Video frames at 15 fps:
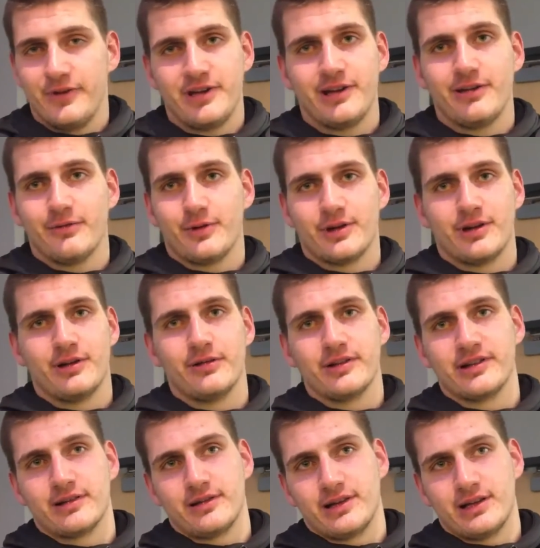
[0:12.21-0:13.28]
We didn't want to
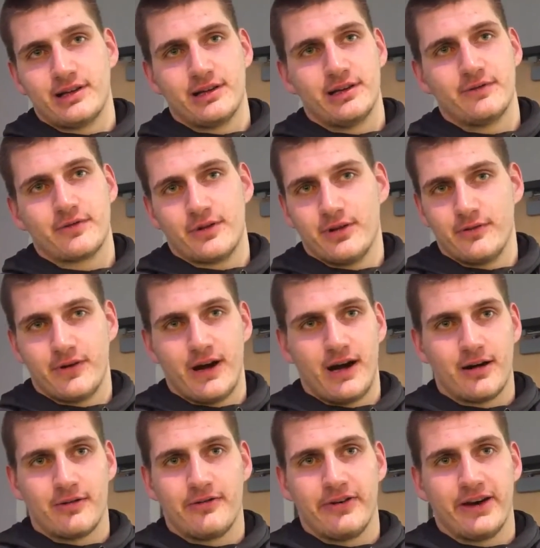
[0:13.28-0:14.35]
lose in front of
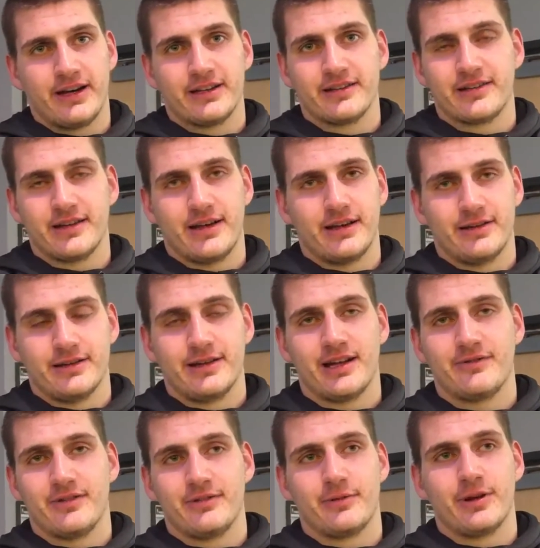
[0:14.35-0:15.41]
our fans, and
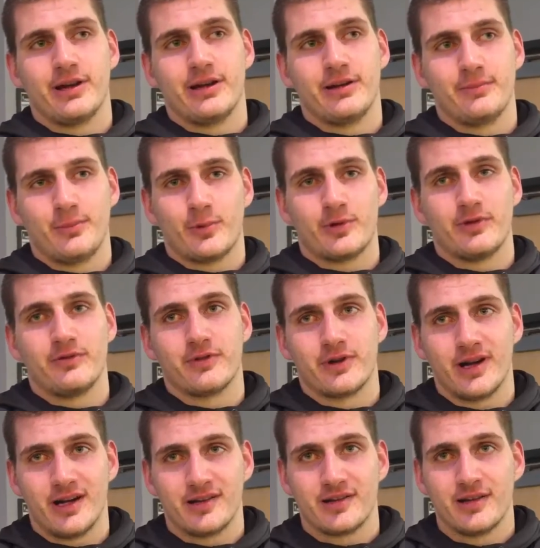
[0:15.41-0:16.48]
that was really important
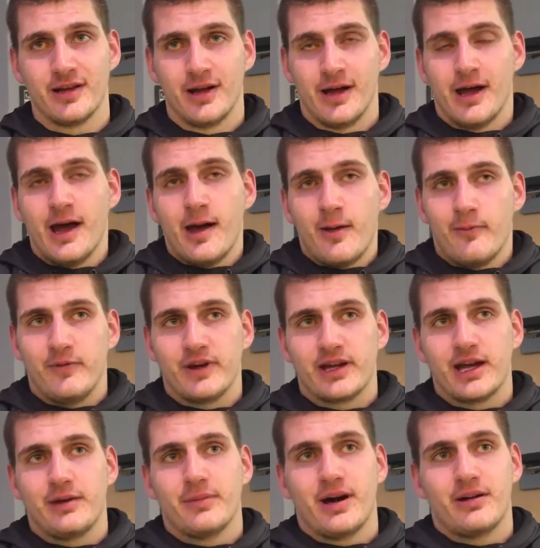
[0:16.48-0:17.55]
for us. We
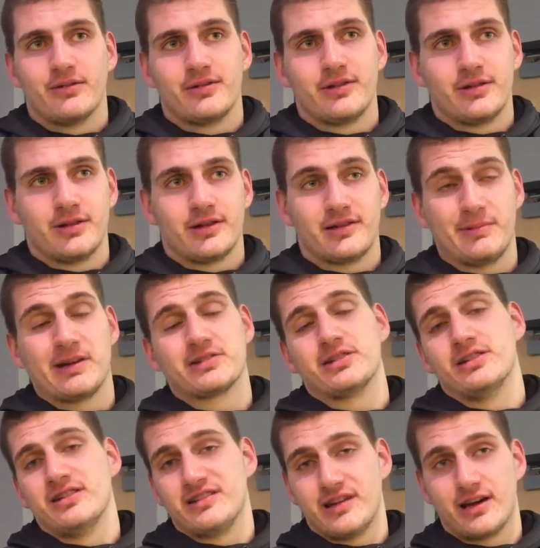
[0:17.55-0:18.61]
came out,
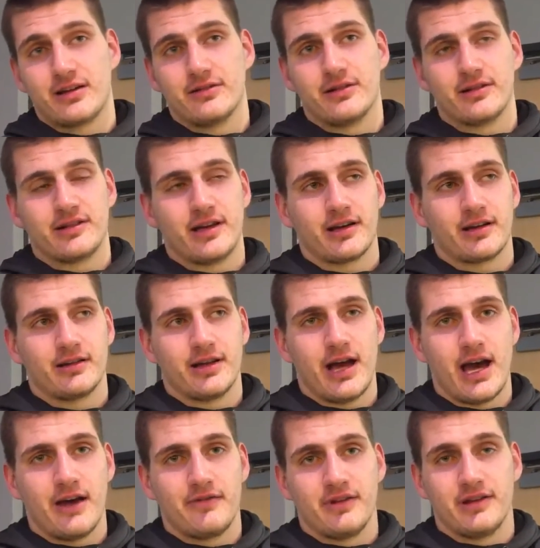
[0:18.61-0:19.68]
especially in the second
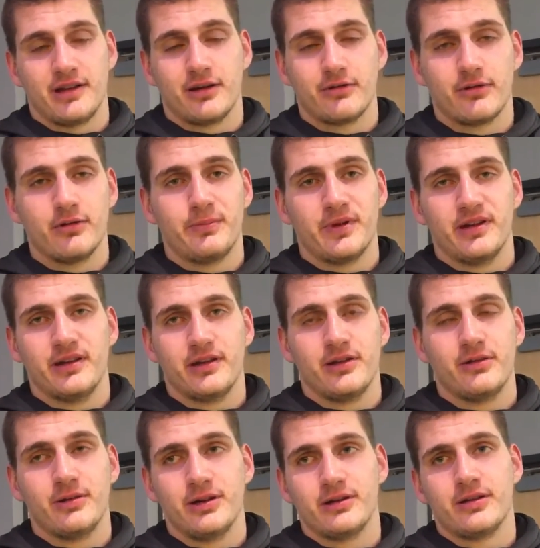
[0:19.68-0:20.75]
half, as a group, as a
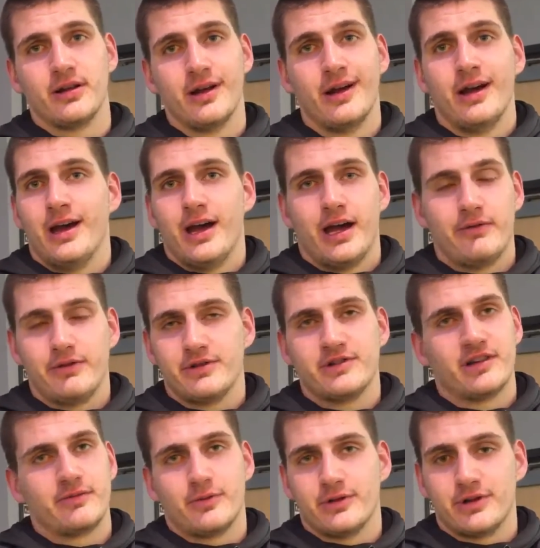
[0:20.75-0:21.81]
unit, and we
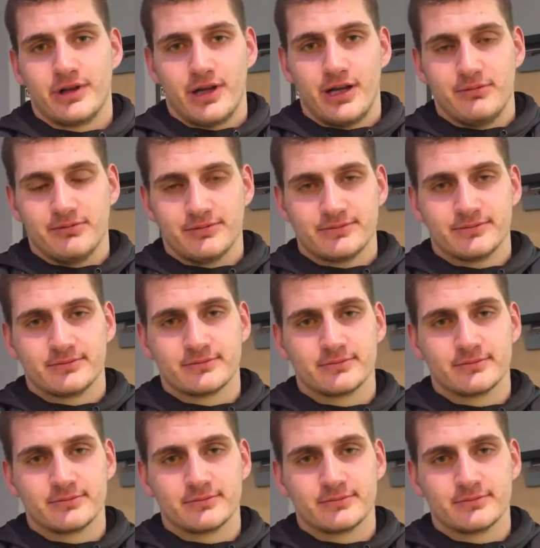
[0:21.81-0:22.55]
just won the game.